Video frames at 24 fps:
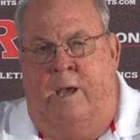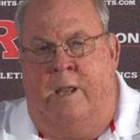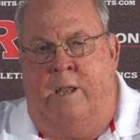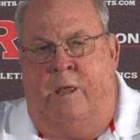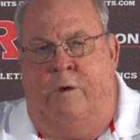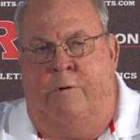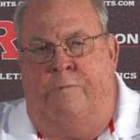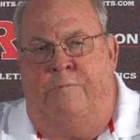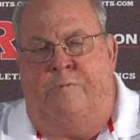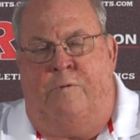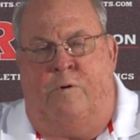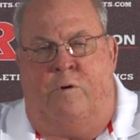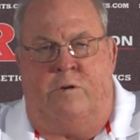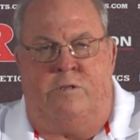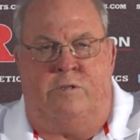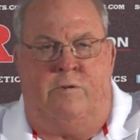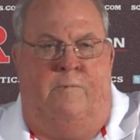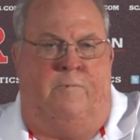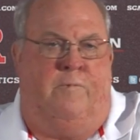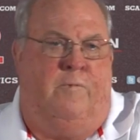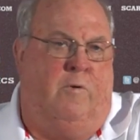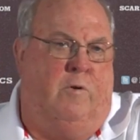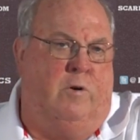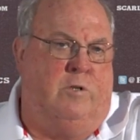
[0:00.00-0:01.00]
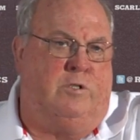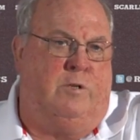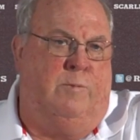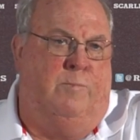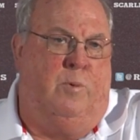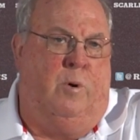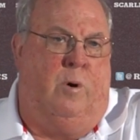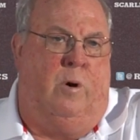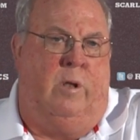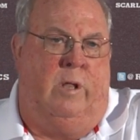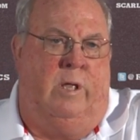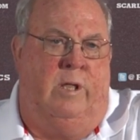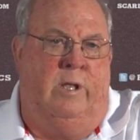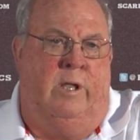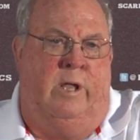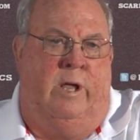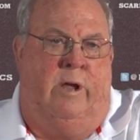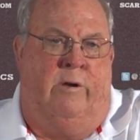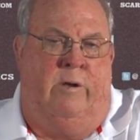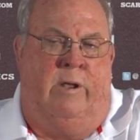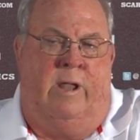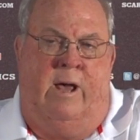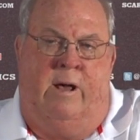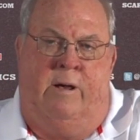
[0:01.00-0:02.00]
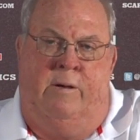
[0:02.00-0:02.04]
And he'll force the ball in there.